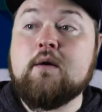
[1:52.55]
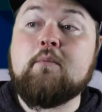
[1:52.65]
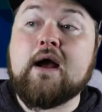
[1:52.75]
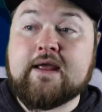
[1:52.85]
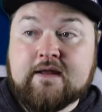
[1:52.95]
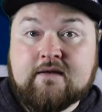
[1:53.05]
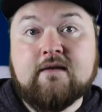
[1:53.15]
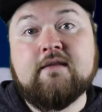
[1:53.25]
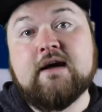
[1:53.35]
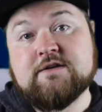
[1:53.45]
Again,
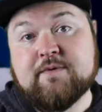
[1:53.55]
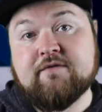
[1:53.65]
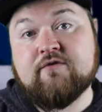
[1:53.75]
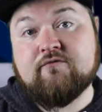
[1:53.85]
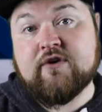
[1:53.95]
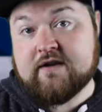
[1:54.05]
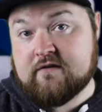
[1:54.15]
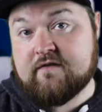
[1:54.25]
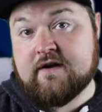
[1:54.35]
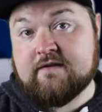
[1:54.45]
that has been
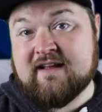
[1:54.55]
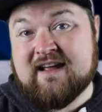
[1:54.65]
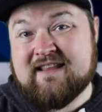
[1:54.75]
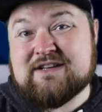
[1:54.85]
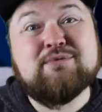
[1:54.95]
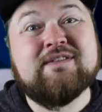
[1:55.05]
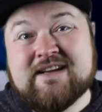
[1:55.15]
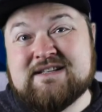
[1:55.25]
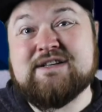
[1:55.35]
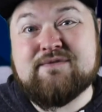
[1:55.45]
rectified. That's what
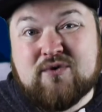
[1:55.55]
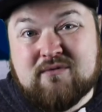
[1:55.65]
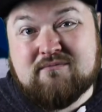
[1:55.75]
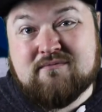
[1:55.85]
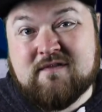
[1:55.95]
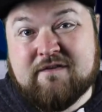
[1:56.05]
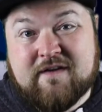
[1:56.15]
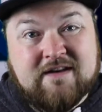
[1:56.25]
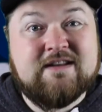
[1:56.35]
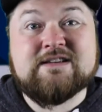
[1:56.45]
testing's for, to
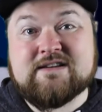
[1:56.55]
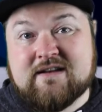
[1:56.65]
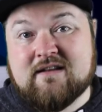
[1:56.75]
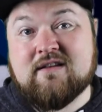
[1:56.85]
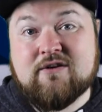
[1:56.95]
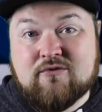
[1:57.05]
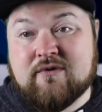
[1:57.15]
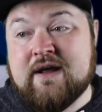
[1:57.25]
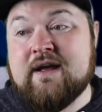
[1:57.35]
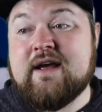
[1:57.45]
find these little
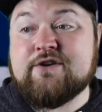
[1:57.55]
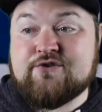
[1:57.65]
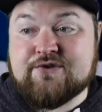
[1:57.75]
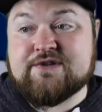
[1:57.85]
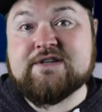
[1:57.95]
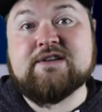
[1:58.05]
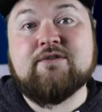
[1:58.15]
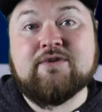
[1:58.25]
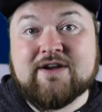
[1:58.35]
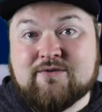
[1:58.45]
issues, these little
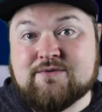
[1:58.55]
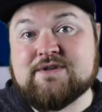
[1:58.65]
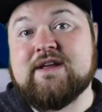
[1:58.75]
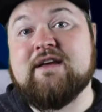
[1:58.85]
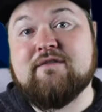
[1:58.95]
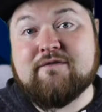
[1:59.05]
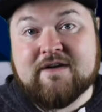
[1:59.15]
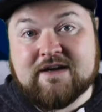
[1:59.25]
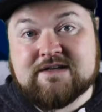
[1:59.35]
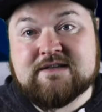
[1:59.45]
niggles, and get them
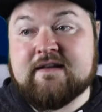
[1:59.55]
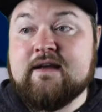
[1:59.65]
fixed.